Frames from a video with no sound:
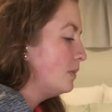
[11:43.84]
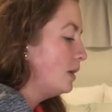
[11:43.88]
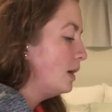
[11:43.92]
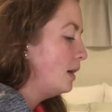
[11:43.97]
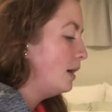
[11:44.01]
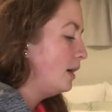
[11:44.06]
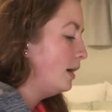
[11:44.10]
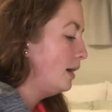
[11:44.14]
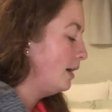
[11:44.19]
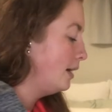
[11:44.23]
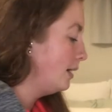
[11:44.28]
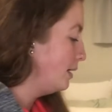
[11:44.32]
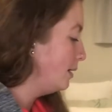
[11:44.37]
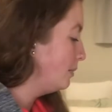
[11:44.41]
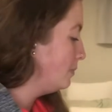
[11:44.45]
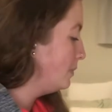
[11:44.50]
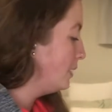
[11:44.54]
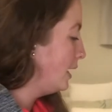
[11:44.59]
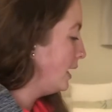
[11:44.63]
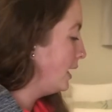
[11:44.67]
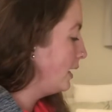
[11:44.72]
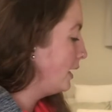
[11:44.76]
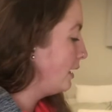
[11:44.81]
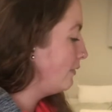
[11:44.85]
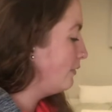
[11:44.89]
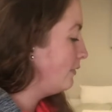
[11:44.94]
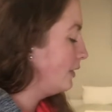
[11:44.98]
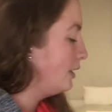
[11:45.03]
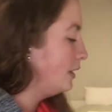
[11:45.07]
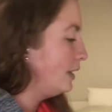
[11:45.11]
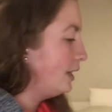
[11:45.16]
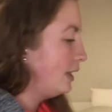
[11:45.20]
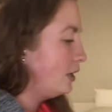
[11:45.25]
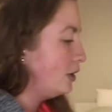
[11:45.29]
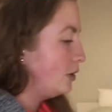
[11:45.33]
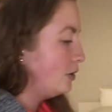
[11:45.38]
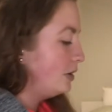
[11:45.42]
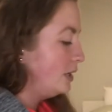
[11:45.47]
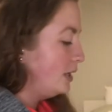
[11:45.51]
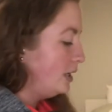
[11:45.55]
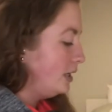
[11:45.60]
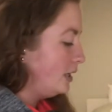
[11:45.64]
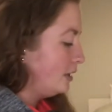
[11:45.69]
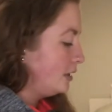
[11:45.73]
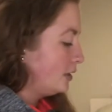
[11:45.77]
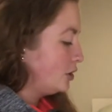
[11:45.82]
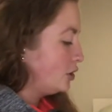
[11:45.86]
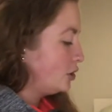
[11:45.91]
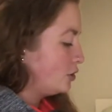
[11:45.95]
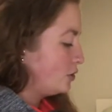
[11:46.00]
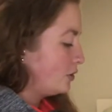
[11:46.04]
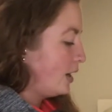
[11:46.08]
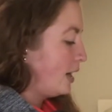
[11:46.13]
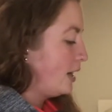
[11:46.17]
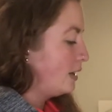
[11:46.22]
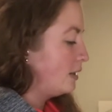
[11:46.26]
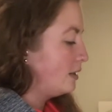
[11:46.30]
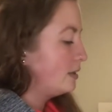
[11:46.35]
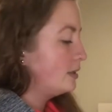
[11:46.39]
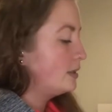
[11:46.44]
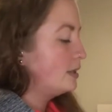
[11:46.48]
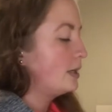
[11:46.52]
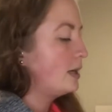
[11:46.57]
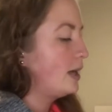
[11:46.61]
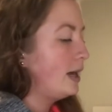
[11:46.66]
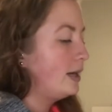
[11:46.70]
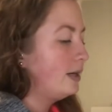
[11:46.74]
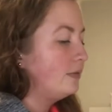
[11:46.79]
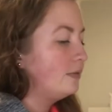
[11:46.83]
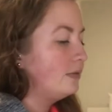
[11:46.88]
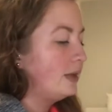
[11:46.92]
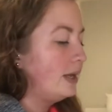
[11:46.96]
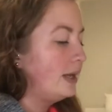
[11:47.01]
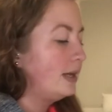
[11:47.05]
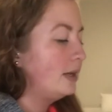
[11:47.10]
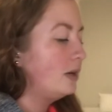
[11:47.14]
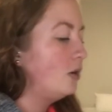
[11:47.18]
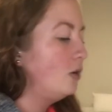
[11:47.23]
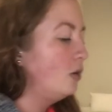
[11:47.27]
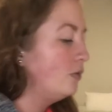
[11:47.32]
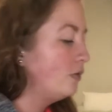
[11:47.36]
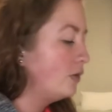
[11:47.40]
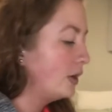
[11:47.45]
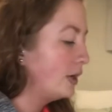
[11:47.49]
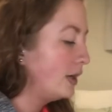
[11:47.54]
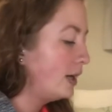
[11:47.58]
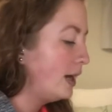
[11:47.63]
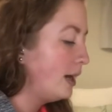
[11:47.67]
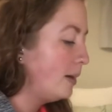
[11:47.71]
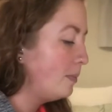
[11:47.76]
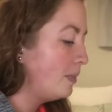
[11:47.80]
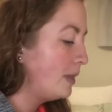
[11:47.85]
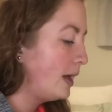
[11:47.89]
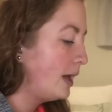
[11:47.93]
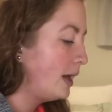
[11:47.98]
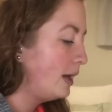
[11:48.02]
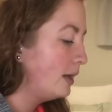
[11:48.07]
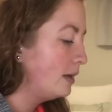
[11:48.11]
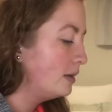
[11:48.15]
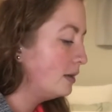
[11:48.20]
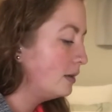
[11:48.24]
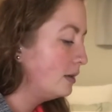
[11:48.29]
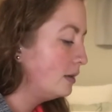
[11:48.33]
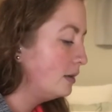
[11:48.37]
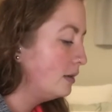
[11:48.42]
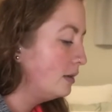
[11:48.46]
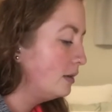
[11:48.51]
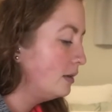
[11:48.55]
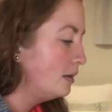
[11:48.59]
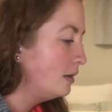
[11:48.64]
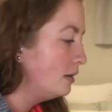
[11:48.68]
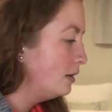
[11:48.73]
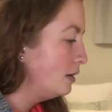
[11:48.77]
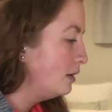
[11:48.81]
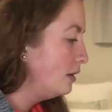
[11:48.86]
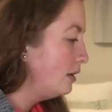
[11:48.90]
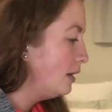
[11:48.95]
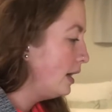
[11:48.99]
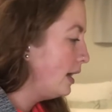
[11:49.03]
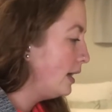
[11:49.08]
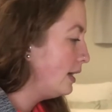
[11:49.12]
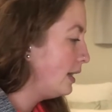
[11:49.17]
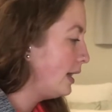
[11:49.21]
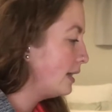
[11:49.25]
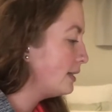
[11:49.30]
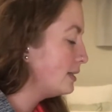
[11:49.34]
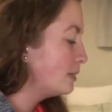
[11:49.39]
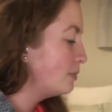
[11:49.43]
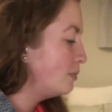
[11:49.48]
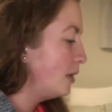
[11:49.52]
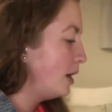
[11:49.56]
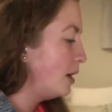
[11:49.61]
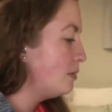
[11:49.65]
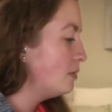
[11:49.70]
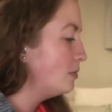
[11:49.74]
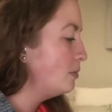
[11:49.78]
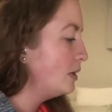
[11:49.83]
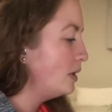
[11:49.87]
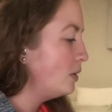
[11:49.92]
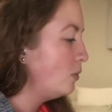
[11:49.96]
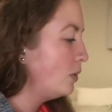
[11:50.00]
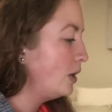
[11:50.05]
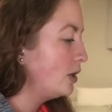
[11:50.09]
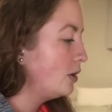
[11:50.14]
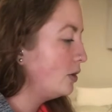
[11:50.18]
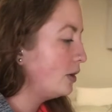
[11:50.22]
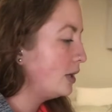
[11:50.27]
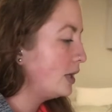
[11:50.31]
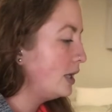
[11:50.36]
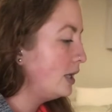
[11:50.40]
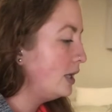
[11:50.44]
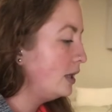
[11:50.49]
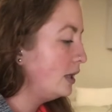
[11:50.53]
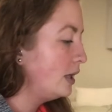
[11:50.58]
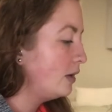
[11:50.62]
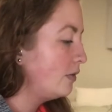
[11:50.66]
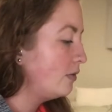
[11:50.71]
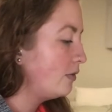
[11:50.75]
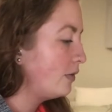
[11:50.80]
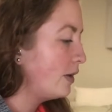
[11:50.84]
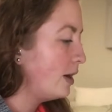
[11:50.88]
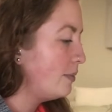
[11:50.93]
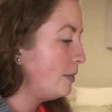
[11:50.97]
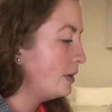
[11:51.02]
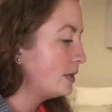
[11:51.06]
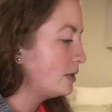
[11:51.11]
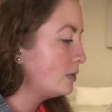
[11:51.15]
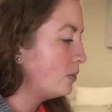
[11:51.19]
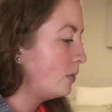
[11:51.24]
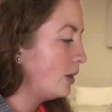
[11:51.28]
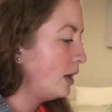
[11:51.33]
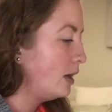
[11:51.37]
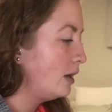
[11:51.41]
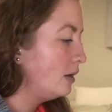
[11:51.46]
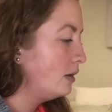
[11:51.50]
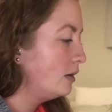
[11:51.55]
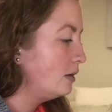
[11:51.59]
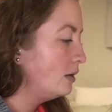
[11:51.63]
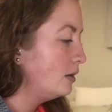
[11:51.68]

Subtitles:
And I feel like you're needing the strength to kind of like overcome that. And that's probably what you're healing from as well.